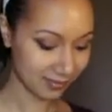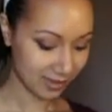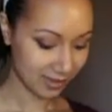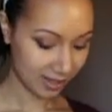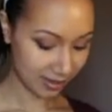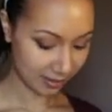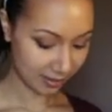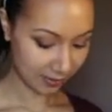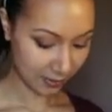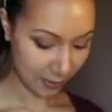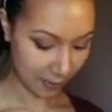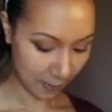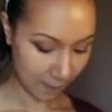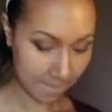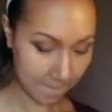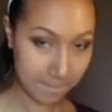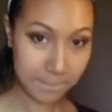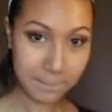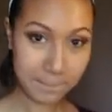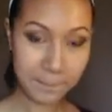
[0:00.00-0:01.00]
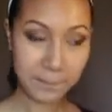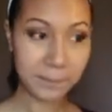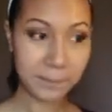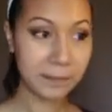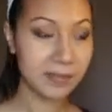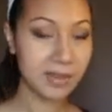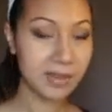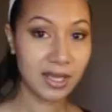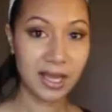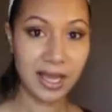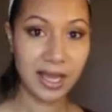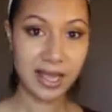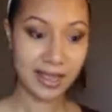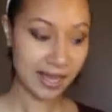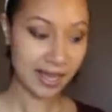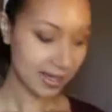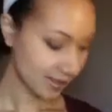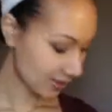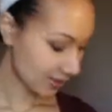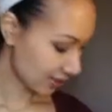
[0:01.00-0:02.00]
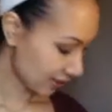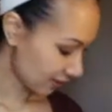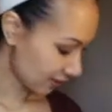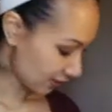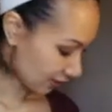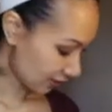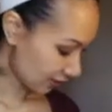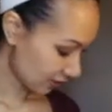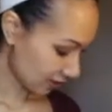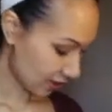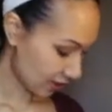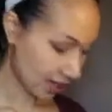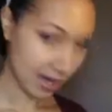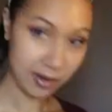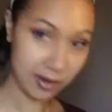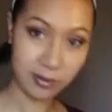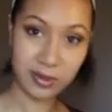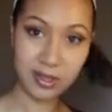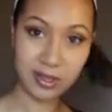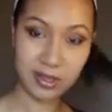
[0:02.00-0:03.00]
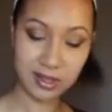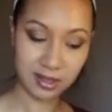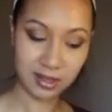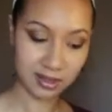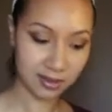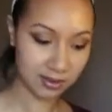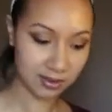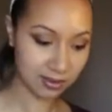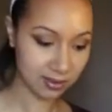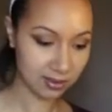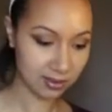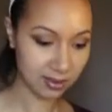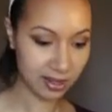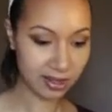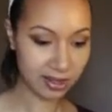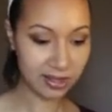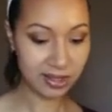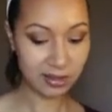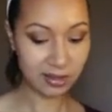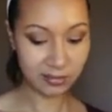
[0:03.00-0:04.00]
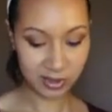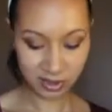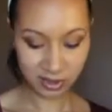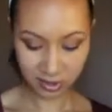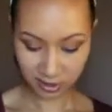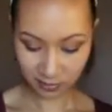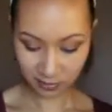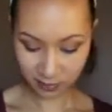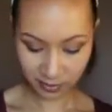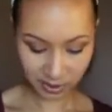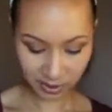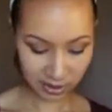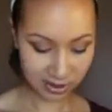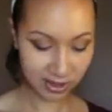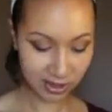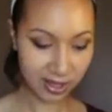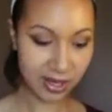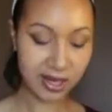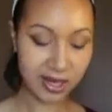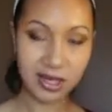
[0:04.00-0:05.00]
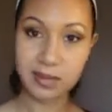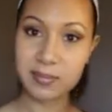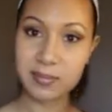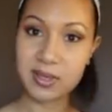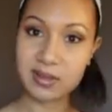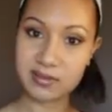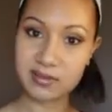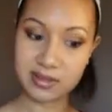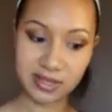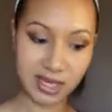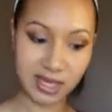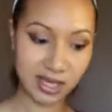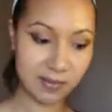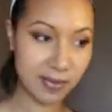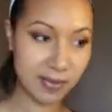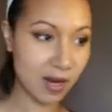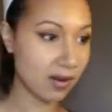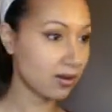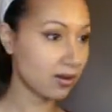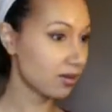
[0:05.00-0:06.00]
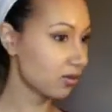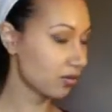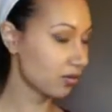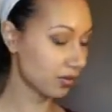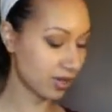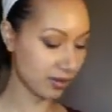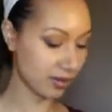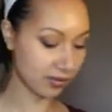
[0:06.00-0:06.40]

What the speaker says: There. And that's it. I think I'm just going to put a tiny bit of setting powder over